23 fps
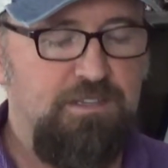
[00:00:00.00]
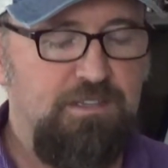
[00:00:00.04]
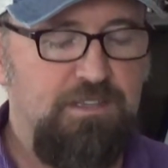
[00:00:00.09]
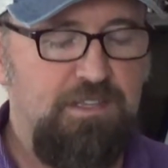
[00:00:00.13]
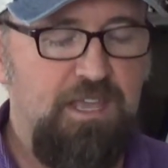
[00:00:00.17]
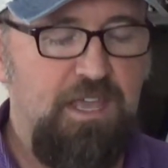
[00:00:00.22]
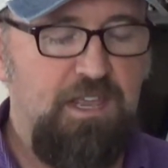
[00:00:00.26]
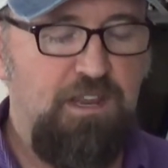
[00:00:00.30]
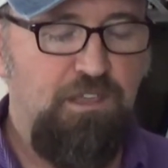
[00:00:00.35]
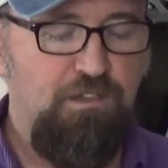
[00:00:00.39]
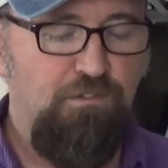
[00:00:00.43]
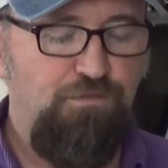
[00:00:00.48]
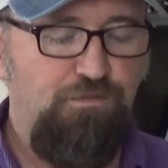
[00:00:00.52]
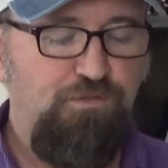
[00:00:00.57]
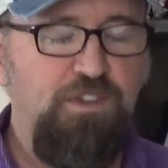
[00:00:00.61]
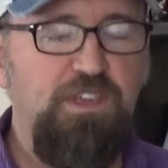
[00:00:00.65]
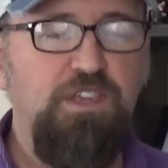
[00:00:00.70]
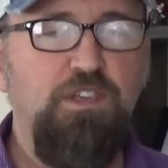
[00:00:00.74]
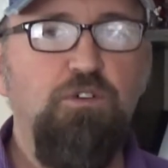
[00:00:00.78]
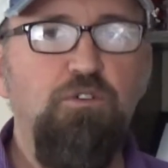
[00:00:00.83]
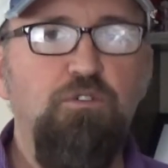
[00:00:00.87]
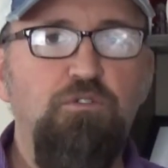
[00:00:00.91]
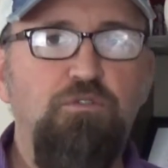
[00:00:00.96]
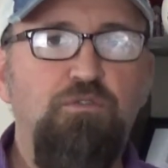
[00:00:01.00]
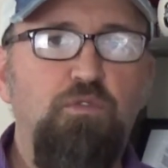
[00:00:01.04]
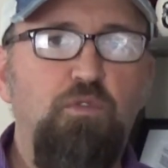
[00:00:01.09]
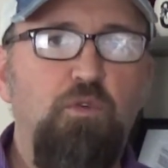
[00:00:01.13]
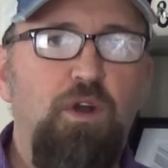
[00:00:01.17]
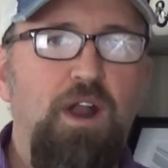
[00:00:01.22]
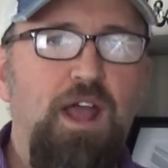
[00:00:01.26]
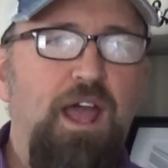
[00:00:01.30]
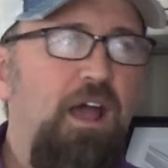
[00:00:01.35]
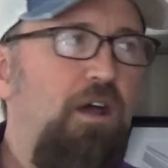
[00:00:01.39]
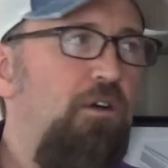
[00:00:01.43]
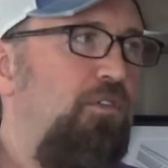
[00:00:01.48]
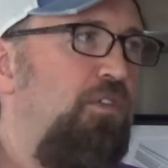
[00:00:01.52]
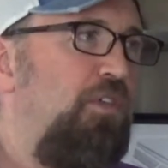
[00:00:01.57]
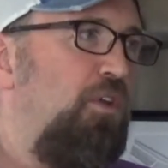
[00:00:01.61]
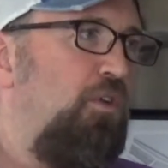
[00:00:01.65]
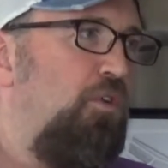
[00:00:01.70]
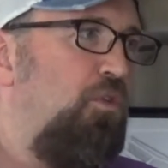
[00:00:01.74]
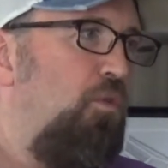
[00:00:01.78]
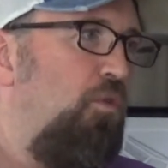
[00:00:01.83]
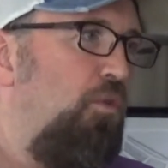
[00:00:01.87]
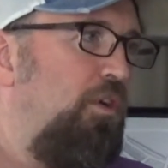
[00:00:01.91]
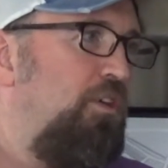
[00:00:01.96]
getting a feel for how they're
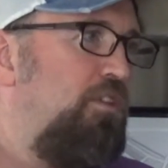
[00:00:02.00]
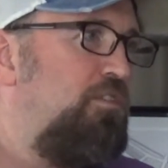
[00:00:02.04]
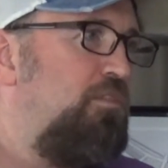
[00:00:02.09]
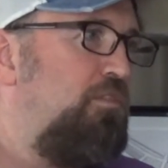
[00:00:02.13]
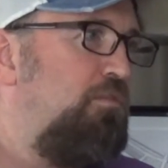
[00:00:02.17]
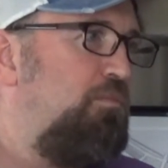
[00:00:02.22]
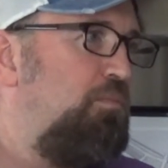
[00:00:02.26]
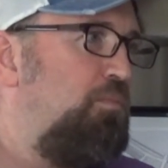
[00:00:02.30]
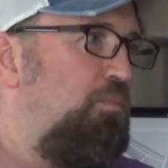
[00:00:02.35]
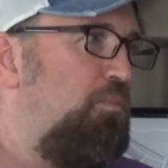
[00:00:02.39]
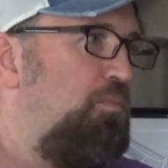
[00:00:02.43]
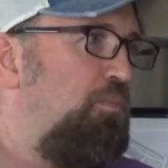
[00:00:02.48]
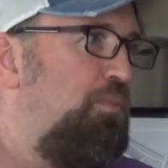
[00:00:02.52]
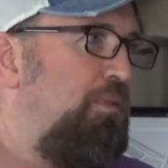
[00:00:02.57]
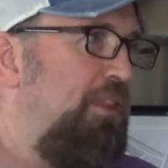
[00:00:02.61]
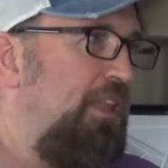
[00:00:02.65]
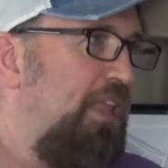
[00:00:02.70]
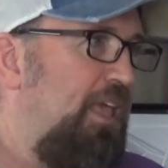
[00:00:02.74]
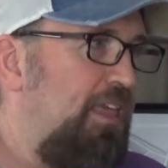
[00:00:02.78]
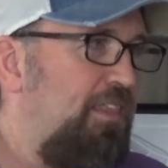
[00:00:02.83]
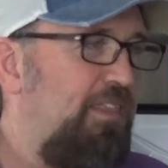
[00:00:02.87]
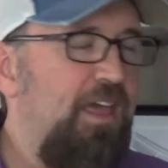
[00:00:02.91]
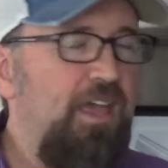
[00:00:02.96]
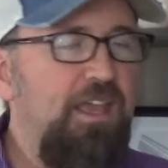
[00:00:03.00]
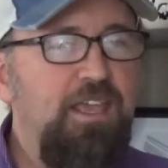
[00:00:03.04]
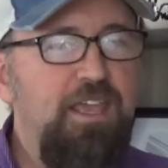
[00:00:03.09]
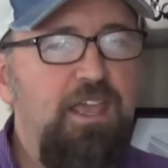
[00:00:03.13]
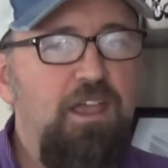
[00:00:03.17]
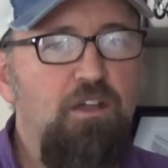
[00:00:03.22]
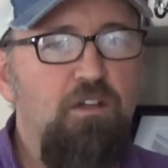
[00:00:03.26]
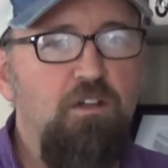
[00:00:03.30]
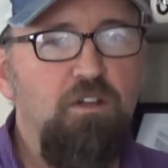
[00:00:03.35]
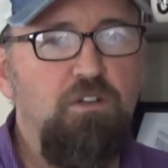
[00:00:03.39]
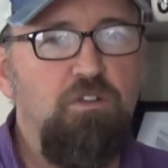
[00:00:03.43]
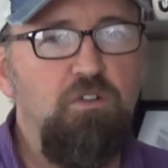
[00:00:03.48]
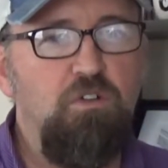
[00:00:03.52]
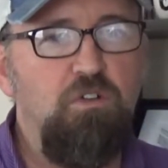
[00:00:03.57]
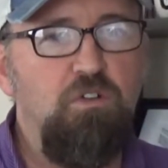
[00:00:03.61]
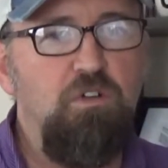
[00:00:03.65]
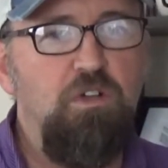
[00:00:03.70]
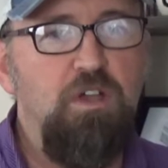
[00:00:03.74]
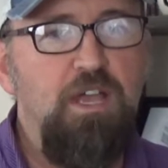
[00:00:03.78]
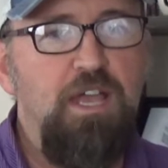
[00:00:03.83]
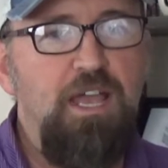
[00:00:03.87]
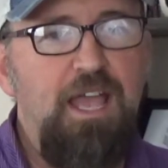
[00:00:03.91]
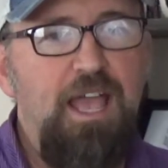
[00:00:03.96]
going to play that
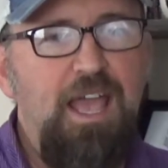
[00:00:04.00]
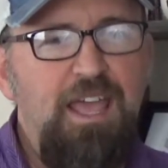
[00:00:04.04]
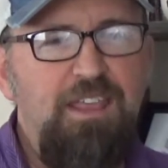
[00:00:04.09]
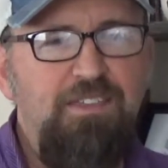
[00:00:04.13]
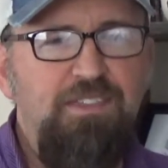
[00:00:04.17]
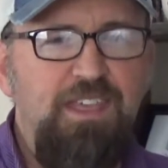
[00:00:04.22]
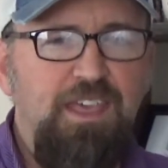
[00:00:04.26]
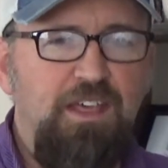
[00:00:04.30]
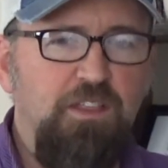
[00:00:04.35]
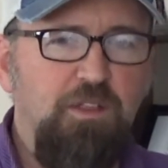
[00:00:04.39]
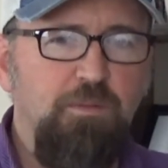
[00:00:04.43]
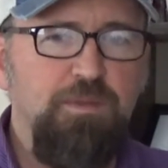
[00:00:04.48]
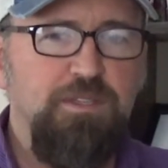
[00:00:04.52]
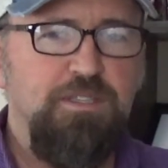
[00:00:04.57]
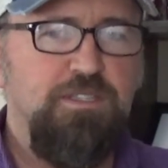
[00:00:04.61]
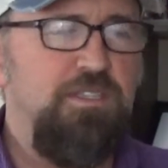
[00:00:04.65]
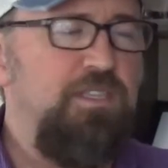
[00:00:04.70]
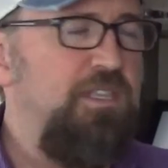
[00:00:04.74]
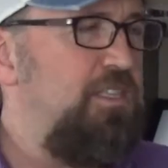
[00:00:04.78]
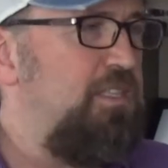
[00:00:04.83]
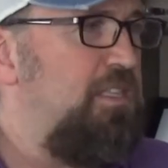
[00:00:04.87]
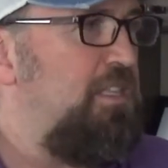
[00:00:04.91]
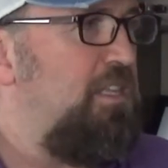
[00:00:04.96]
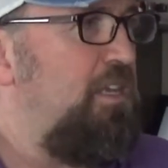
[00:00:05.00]
character and the elements that